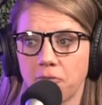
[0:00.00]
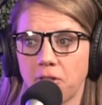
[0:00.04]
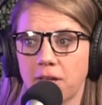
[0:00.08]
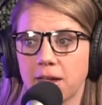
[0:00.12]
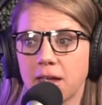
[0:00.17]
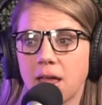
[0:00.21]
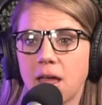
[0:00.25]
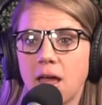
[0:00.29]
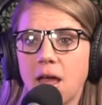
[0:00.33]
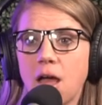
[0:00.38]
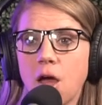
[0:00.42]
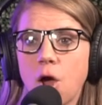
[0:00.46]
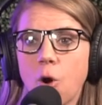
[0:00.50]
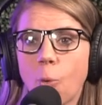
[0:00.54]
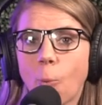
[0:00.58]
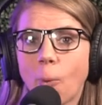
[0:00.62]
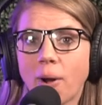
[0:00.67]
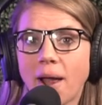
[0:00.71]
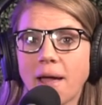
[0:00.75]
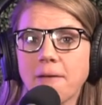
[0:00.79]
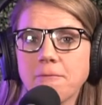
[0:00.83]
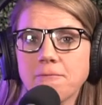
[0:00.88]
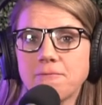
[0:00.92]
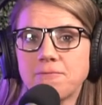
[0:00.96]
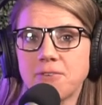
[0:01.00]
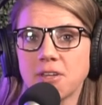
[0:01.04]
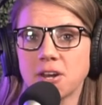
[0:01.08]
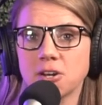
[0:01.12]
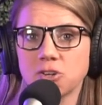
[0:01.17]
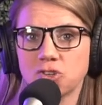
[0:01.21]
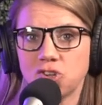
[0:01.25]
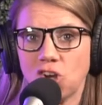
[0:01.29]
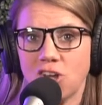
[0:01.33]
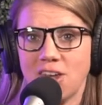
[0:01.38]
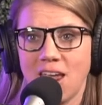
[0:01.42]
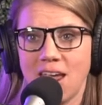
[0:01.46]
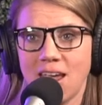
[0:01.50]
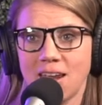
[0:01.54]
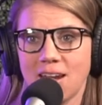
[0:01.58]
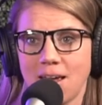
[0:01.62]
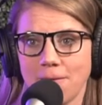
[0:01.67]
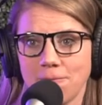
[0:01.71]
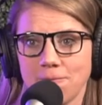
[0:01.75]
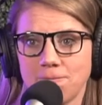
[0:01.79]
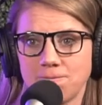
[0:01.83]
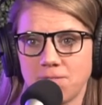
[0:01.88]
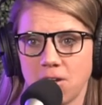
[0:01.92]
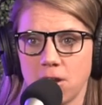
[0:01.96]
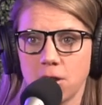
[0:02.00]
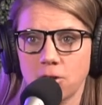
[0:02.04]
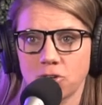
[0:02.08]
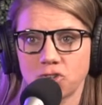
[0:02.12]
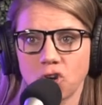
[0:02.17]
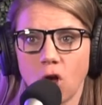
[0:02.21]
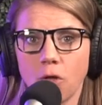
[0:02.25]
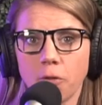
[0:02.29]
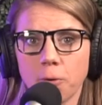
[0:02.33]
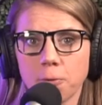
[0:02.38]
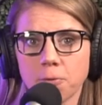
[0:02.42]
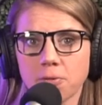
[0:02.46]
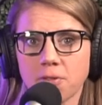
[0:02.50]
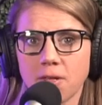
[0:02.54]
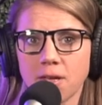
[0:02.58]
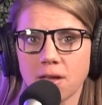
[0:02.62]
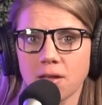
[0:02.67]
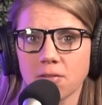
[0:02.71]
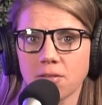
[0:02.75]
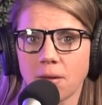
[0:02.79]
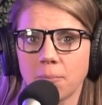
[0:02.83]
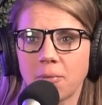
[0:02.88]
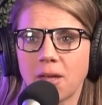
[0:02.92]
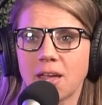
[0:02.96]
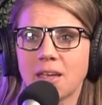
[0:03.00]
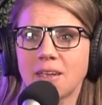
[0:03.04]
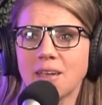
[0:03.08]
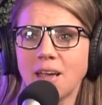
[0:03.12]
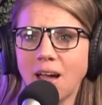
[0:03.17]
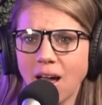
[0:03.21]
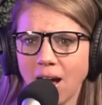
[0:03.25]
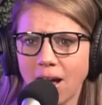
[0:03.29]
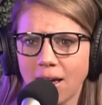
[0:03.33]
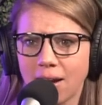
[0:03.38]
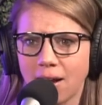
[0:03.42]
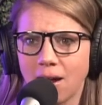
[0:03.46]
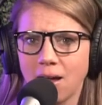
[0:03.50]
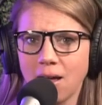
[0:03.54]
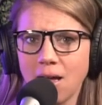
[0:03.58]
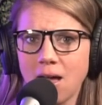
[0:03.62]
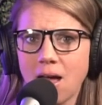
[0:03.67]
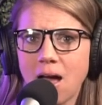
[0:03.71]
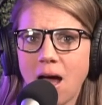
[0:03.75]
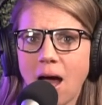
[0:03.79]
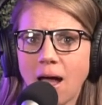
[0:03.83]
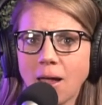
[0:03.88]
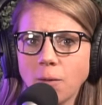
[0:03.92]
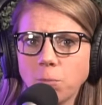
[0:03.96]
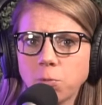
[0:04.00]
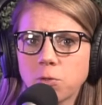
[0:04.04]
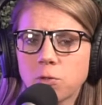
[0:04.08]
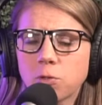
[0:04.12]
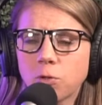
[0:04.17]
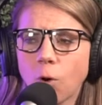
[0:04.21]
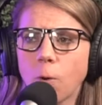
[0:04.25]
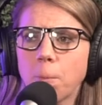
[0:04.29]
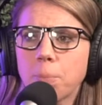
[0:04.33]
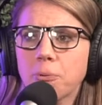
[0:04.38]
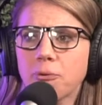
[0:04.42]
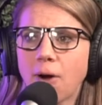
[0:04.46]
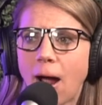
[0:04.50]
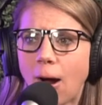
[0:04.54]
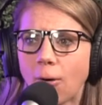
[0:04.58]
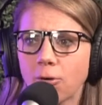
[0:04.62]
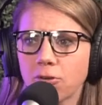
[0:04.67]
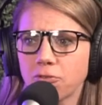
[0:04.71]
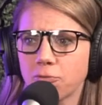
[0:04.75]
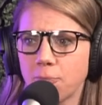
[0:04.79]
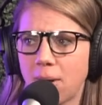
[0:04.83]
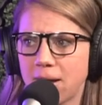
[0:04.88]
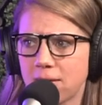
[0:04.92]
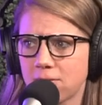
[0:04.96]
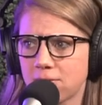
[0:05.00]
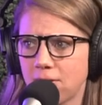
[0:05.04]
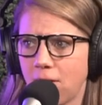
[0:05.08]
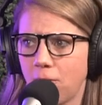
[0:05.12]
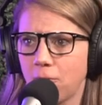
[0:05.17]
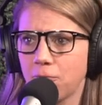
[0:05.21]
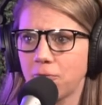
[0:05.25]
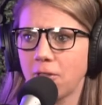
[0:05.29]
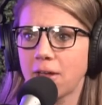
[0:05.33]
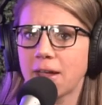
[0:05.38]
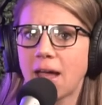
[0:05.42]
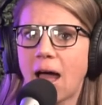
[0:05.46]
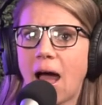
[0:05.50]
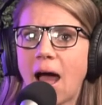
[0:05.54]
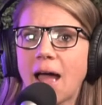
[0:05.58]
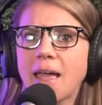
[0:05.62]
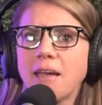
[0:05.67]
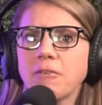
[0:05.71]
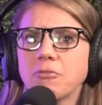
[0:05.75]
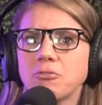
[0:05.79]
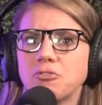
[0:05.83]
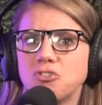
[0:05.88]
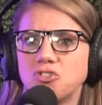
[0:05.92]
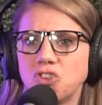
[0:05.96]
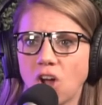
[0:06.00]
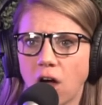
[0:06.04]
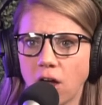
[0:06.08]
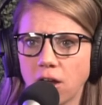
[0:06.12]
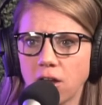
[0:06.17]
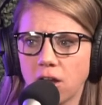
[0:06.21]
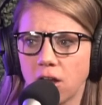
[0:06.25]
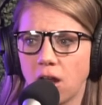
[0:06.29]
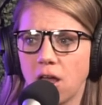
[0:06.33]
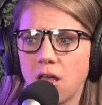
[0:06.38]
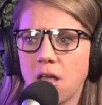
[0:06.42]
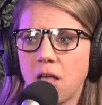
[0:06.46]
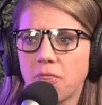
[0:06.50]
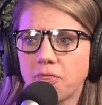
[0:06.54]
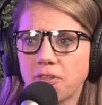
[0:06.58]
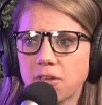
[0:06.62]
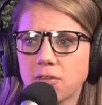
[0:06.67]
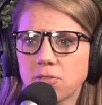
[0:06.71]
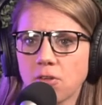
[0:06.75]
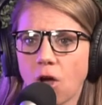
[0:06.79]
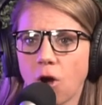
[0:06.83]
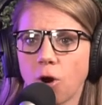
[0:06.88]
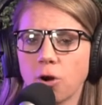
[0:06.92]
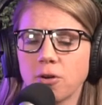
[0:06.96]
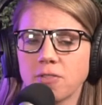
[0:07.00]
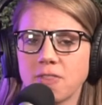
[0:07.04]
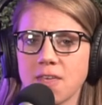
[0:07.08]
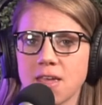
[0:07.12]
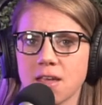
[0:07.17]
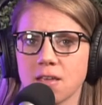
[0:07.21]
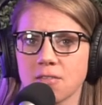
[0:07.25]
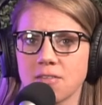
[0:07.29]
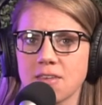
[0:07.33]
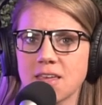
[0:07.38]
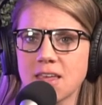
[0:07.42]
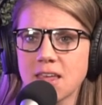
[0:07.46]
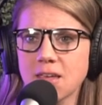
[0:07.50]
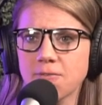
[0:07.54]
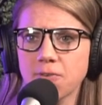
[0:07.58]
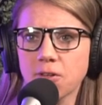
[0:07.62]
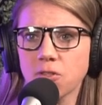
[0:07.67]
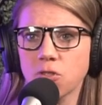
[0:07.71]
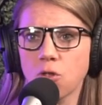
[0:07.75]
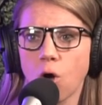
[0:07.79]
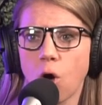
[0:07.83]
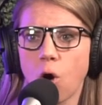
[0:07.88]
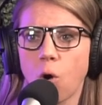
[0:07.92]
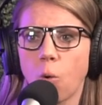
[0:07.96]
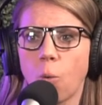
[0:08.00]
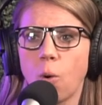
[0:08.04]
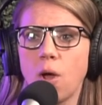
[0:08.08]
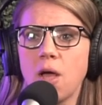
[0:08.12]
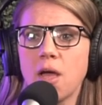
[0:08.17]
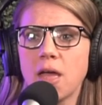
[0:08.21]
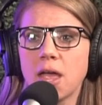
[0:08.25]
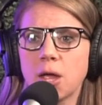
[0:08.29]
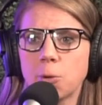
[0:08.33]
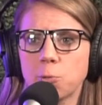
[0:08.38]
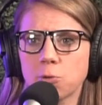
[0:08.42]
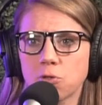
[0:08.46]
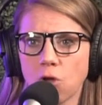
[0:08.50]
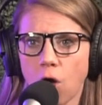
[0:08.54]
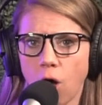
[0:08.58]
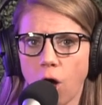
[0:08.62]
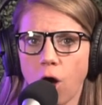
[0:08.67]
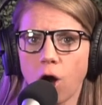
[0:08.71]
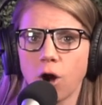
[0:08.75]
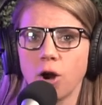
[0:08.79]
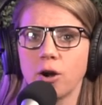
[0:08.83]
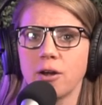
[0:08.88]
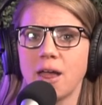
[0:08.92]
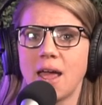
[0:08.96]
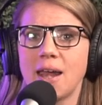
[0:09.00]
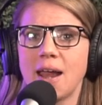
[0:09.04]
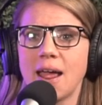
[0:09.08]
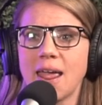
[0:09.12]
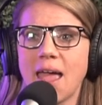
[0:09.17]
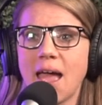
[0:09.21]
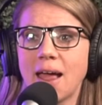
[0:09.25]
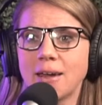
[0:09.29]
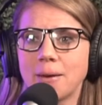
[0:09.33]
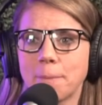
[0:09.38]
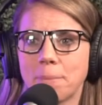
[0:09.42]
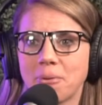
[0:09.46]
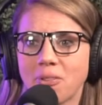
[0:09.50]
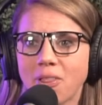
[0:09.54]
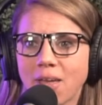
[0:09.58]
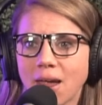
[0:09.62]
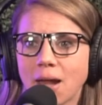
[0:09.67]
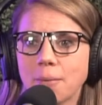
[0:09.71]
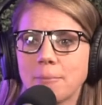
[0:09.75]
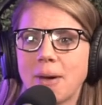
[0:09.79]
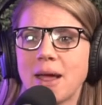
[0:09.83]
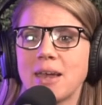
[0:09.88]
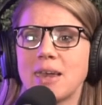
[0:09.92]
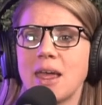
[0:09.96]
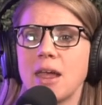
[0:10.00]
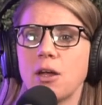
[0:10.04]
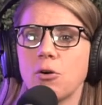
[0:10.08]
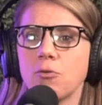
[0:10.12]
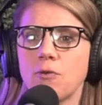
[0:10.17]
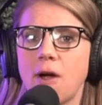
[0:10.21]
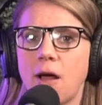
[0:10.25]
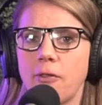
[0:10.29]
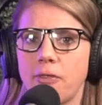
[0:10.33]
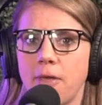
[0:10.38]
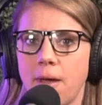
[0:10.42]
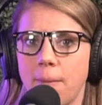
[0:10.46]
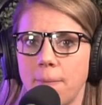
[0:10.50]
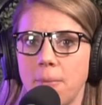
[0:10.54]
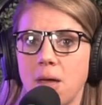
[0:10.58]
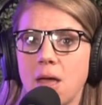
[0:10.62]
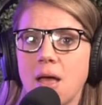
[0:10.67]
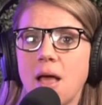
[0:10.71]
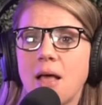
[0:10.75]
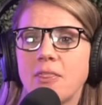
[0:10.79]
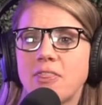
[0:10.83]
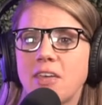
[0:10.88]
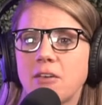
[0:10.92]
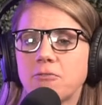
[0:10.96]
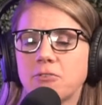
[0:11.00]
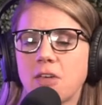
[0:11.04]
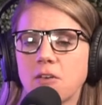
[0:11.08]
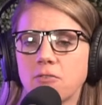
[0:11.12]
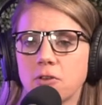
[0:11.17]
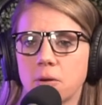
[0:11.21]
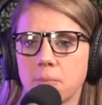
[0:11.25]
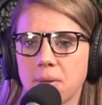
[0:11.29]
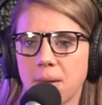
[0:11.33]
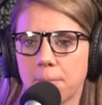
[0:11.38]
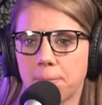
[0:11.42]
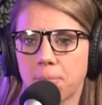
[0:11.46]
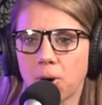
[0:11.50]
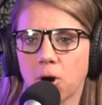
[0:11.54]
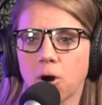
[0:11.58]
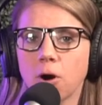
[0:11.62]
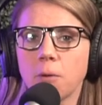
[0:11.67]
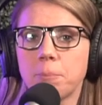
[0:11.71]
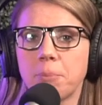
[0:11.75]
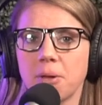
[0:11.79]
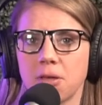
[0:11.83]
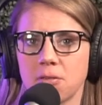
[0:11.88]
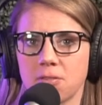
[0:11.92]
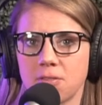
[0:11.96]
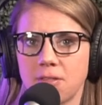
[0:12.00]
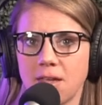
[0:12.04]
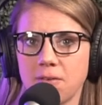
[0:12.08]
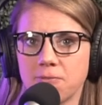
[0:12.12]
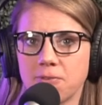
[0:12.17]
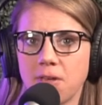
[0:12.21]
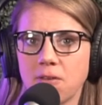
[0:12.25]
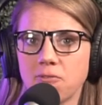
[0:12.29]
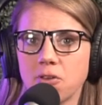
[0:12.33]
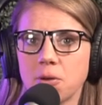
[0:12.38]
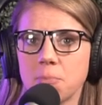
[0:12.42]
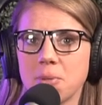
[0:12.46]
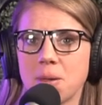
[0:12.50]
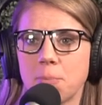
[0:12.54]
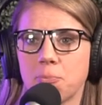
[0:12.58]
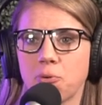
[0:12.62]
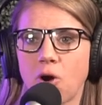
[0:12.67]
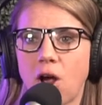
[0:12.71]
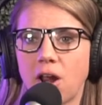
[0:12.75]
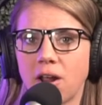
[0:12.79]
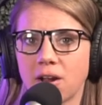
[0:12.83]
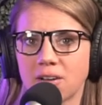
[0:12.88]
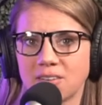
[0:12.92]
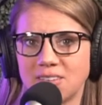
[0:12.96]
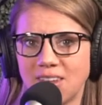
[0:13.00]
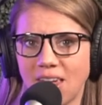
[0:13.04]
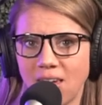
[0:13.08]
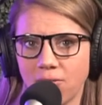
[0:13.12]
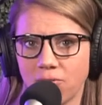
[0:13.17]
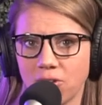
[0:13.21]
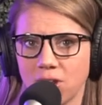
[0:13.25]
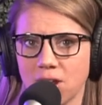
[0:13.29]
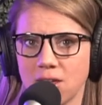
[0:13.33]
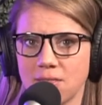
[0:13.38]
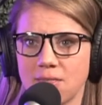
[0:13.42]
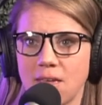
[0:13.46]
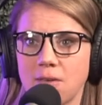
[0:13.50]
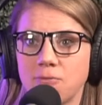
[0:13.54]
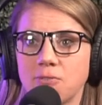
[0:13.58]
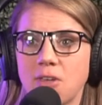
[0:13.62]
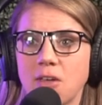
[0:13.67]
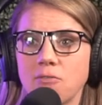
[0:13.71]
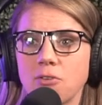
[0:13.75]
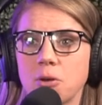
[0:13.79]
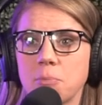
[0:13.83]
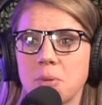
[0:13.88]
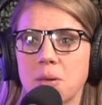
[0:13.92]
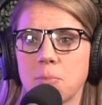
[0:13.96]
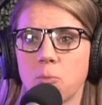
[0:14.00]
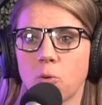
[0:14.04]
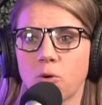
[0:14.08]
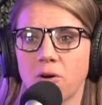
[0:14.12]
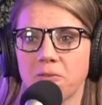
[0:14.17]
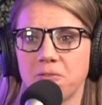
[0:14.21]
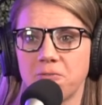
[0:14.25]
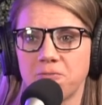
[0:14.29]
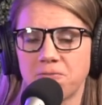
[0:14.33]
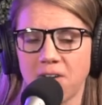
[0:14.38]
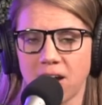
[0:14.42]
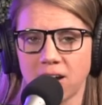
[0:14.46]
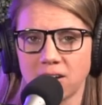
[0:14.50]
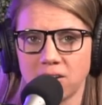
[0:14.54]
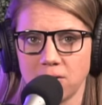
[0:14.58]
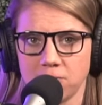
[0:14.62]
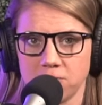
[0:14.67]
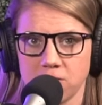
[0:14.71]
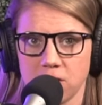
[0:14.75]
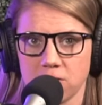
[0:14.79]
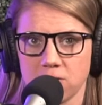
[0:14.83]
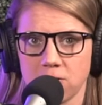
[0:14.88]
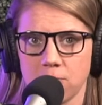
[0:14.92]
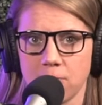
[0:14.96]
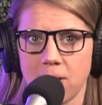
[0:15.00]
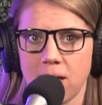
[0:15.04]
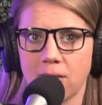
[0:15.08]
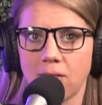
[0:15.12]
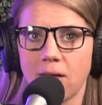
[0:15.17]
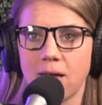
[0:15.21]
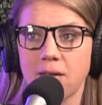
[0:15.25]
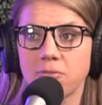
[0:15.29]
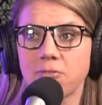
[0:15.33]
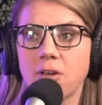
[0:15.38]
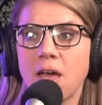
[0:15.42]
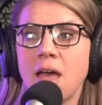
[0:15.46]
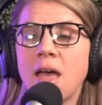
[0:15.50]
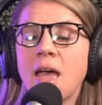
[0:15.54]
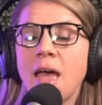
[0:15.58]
Like, when I finish a day and I finish all those things, I'm like, God, I am so proud of myself. Like, I have done these hard things, even though it was hard and I had to plan my day around them. They've given me purpose. They've given me productivity. They've given me more effectiveness in my life.